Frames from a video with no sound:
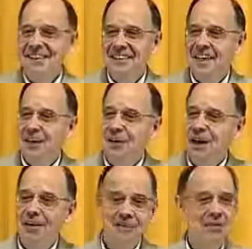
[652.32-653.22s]
Like you
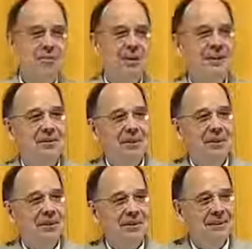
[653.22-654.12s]
have to be
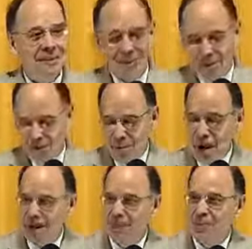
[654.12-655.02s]
a
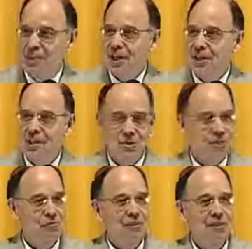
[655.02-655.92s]
rocket scientist
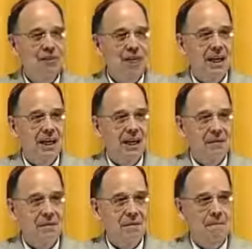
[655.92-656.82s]
to figure that out.